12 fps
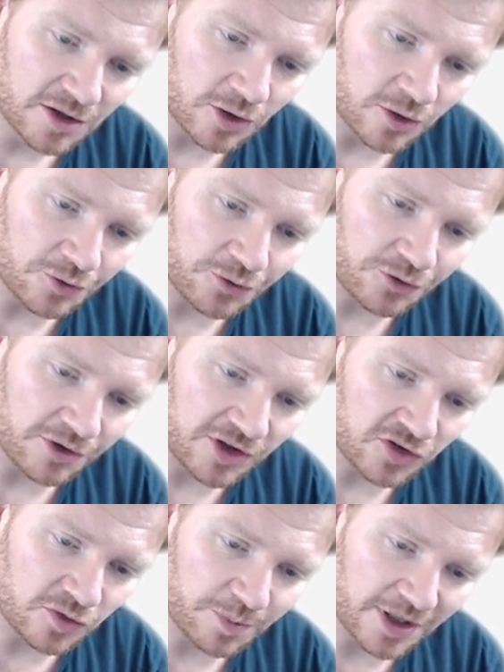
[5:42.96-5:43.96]
of free
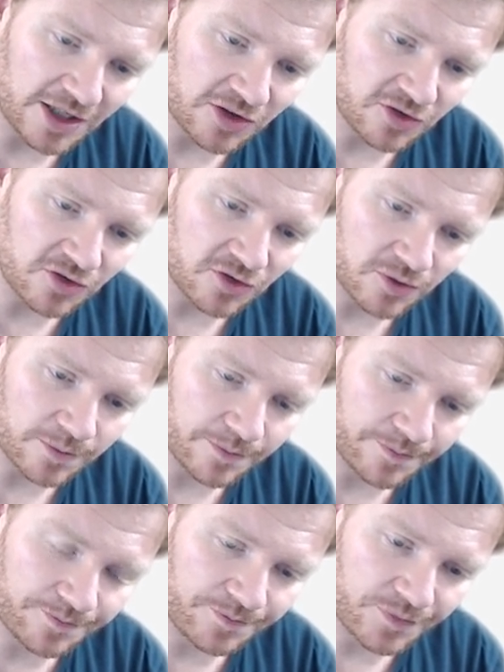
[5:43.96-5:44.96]
space.
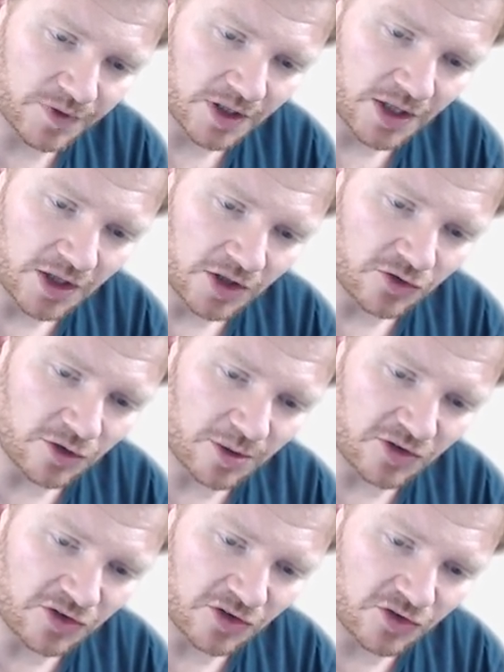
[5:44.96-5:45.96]
So
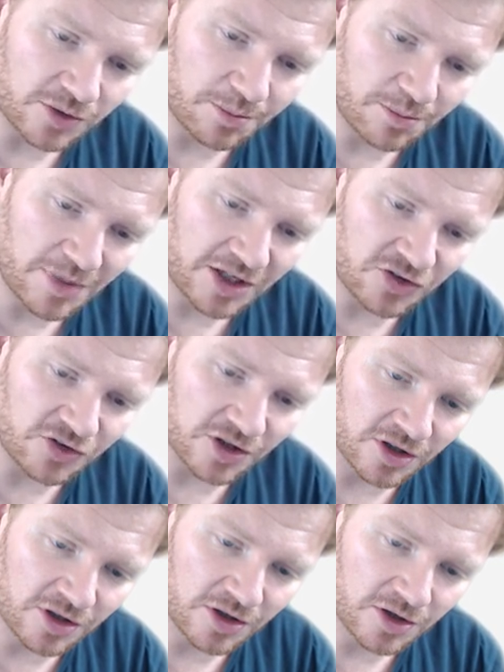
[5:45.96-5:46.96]
it's just a
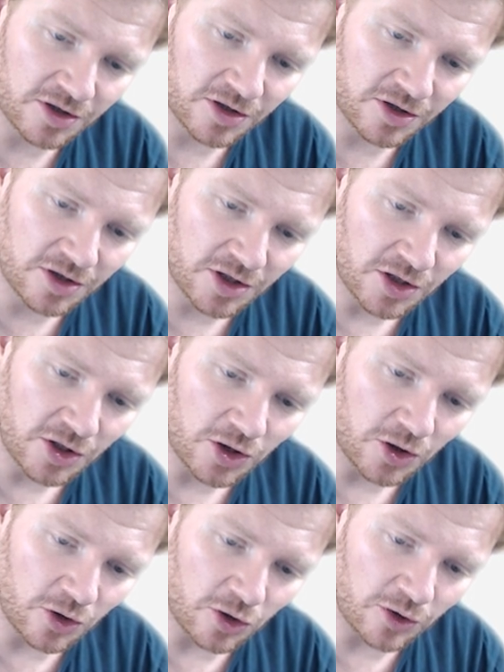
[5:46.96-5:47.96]
measure
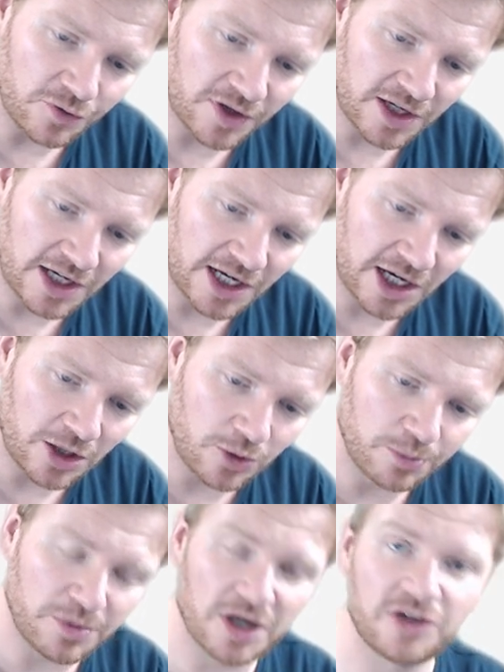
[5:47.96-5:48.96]
of how
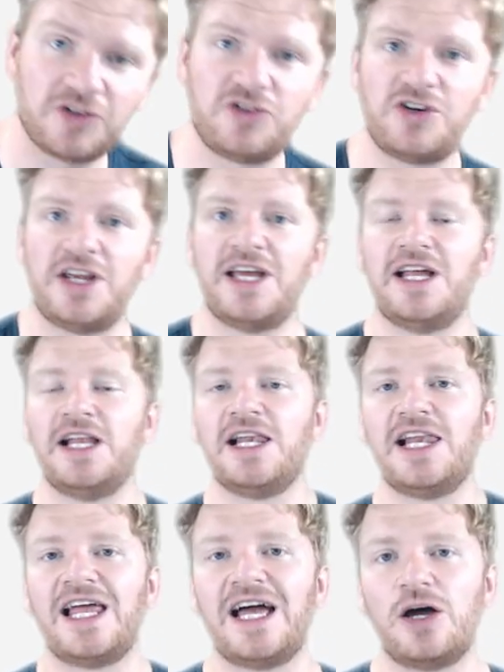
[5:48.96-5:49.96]
much it
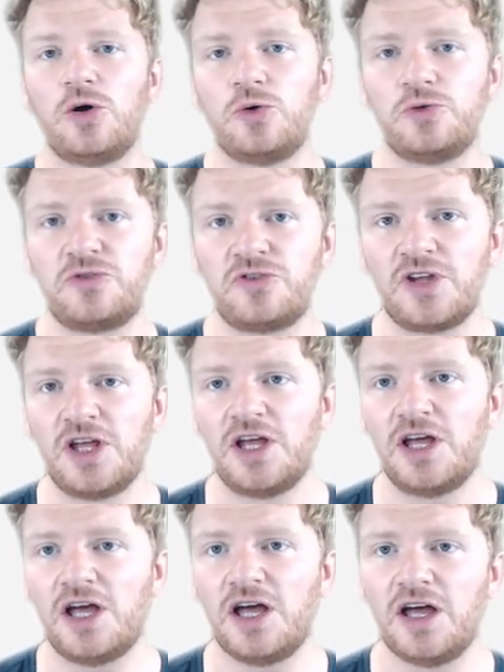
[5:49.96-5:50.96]
allows
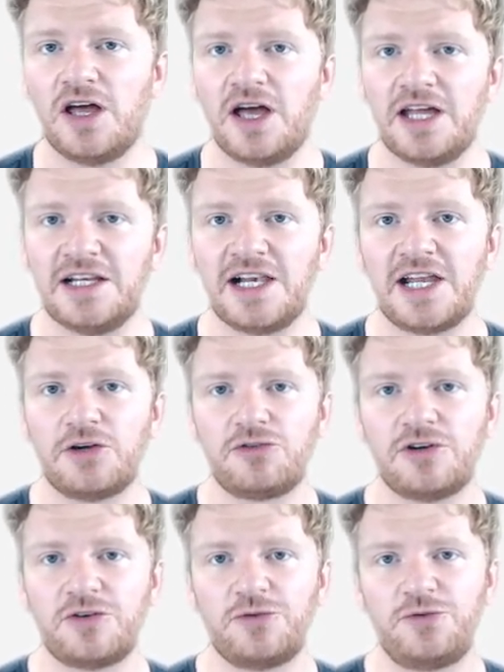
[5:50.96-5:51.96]
uh, an
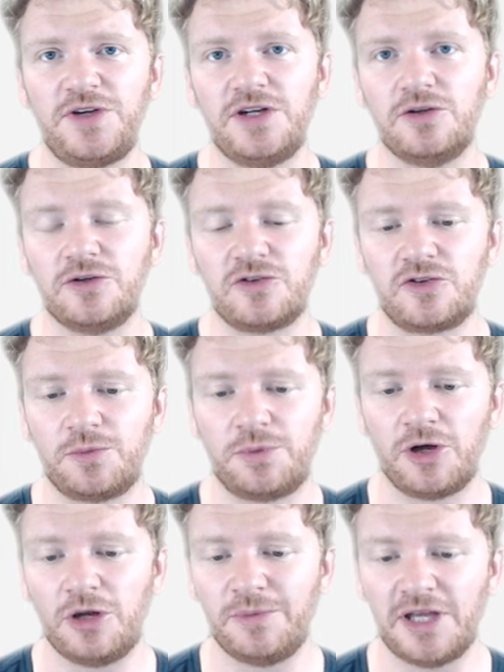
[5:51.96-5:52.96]
electric field to
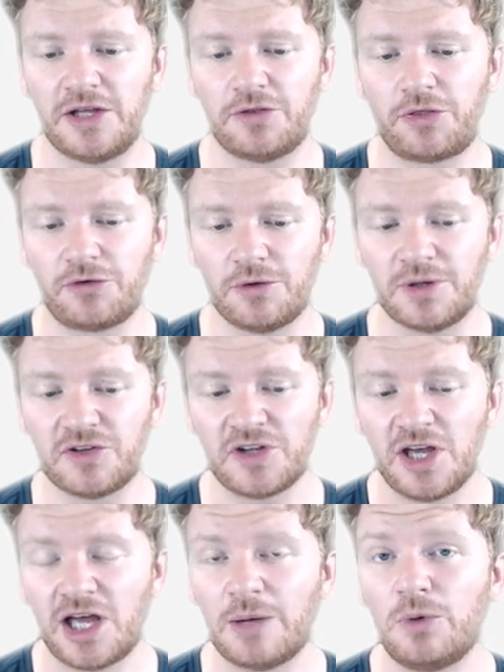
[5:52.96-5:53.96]
permeate through it.
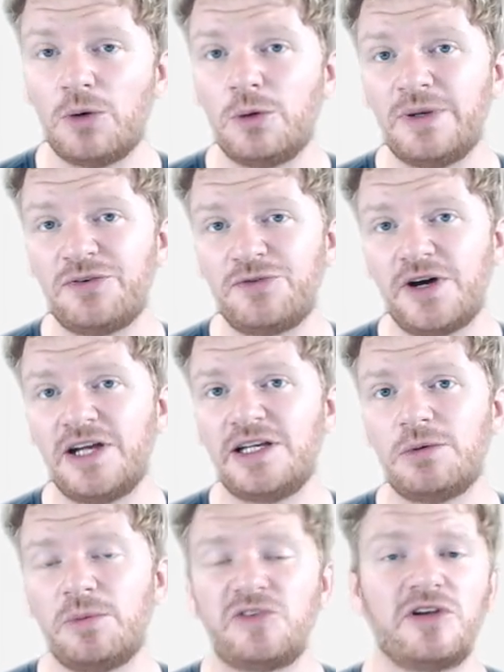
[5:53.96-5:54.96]
And what we'll be
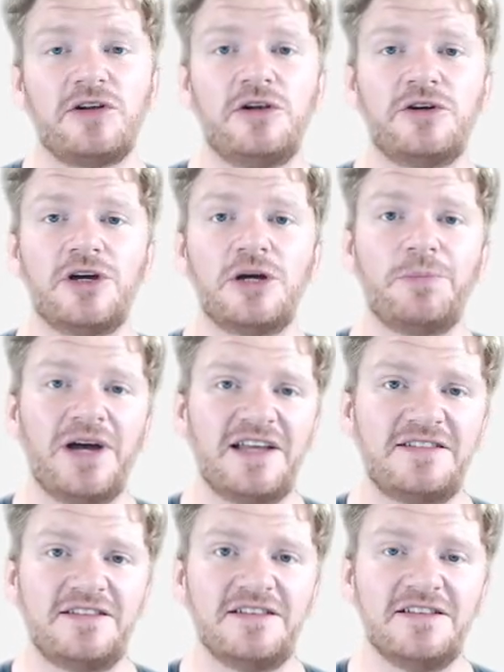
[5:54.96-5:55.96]
finding when we start to look at
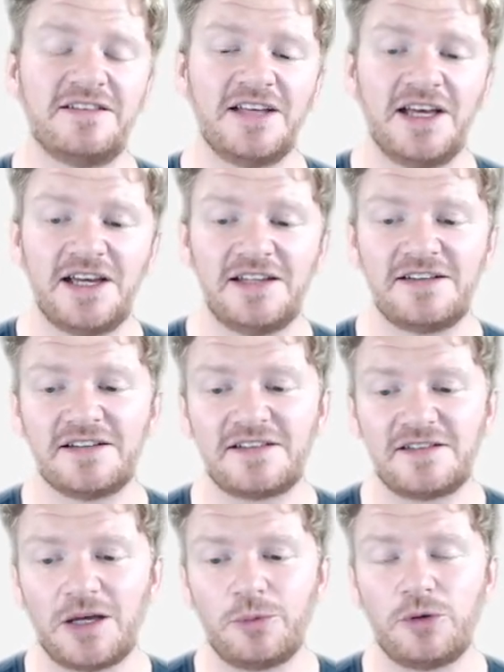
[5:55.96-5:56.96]
capacitors is that
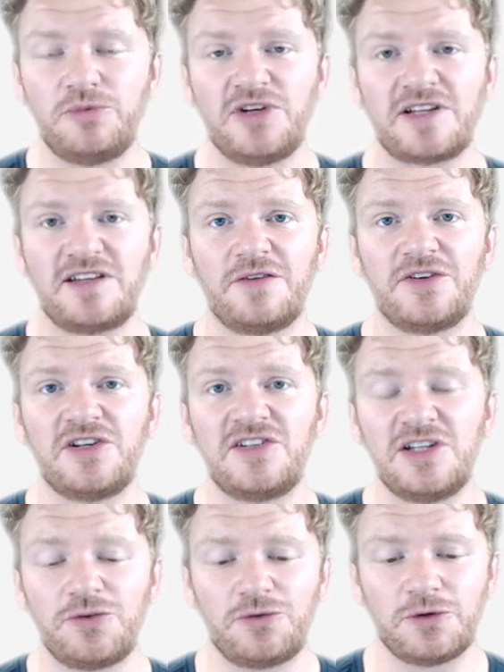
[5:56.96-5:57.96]
some objects have a
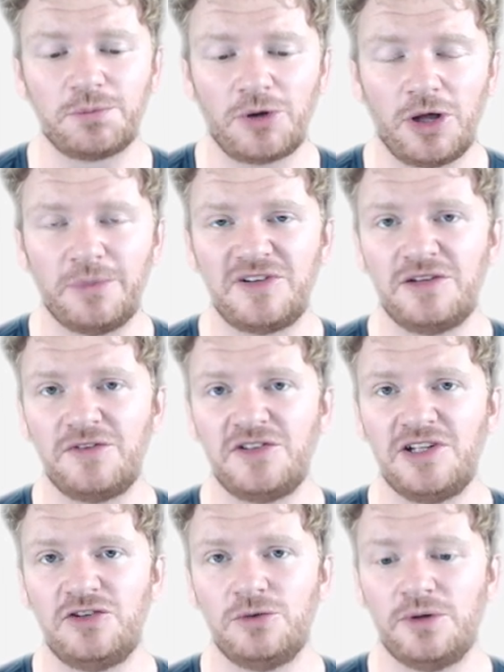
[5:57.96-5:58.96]
different
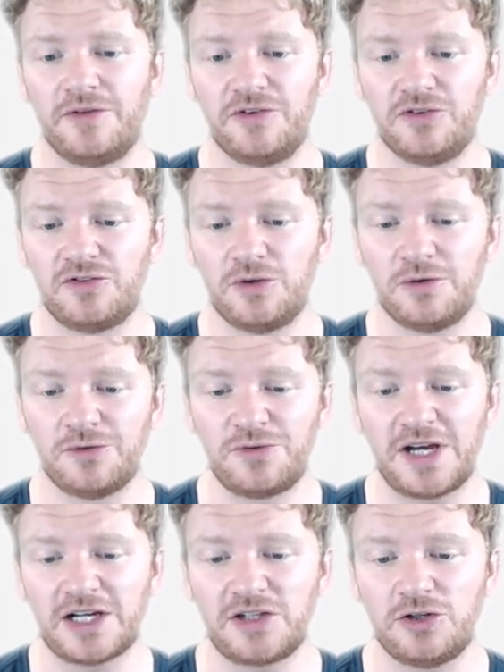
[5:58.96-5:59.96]
permittivity to others. So a
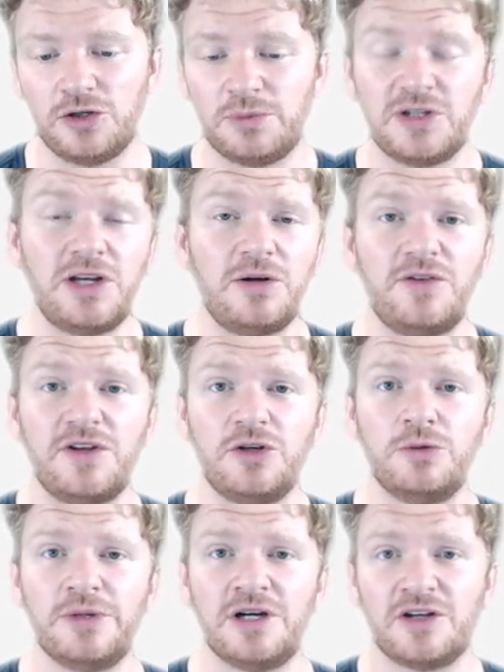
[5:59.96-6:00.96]
vacuum, and the only thing
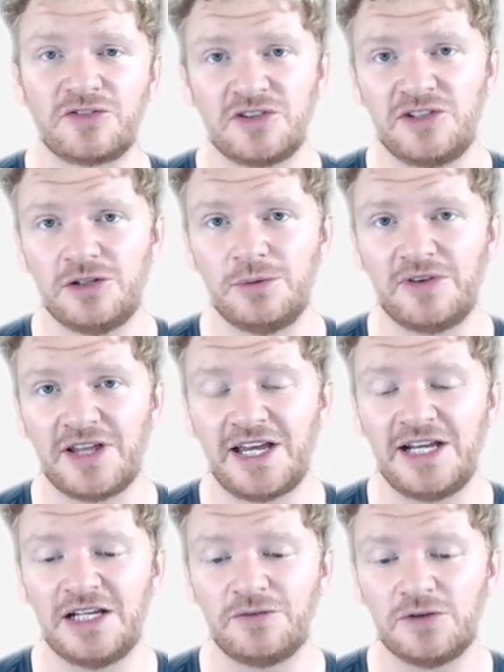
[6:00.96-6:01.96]
you'll be asked to deal with at
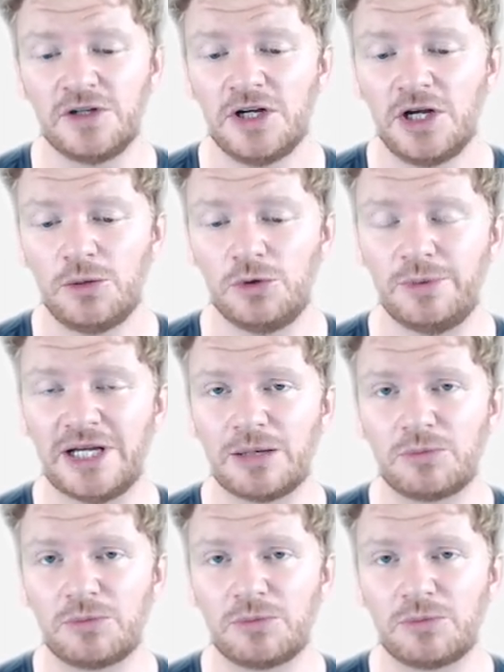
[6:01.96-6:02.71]
A level will be